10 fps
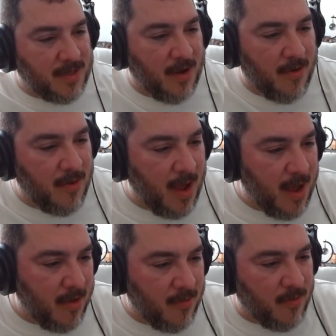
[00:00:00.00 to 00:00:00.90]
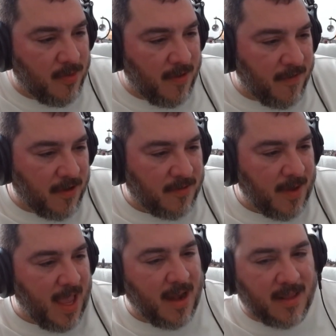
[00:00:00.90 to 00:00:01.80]
So the first
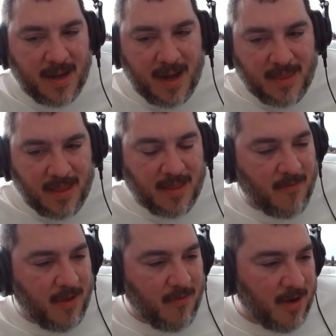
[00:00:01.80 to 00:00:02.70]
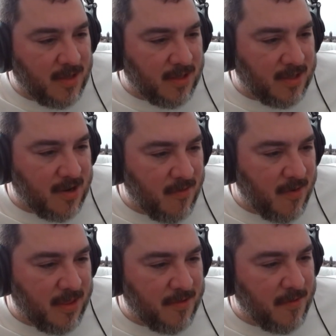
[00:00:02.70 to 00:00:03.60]
mechanic that I think that we wanted to start
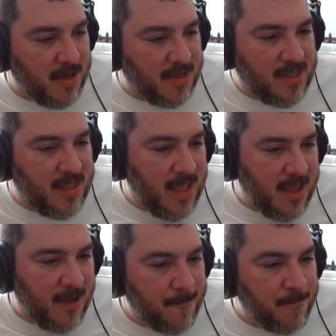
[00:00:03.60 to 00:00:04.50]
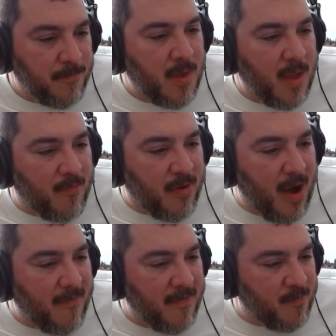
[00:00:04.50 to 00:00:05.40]
with was the
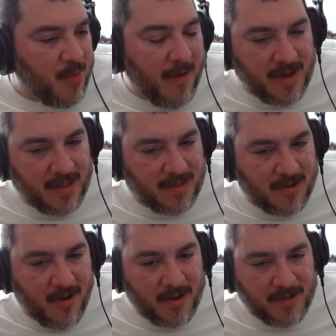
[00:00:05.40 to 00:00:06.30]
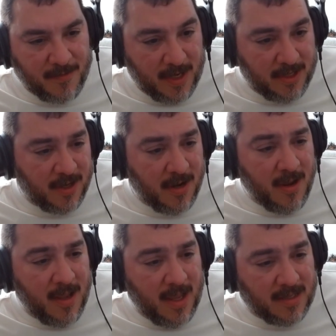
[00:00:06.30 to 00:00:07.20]
Providence Scars, which
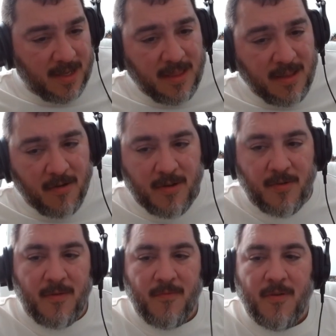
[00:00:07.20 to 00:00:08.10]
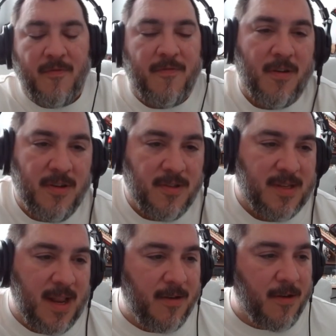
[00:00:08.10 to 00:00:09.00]
is in the article that we wrote for our
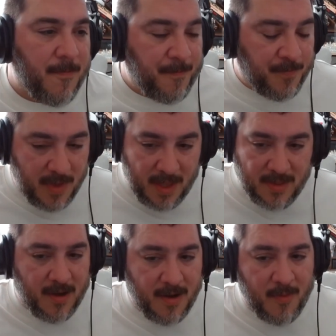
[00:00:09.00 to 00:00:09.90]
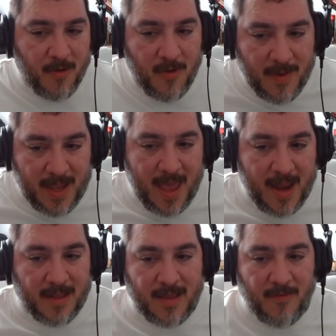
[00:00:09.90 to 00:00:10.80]
newsletter. The number one
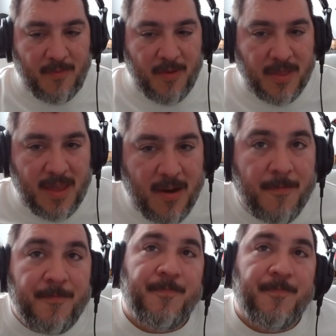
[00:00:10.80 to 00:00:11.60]
mechanic that we put there.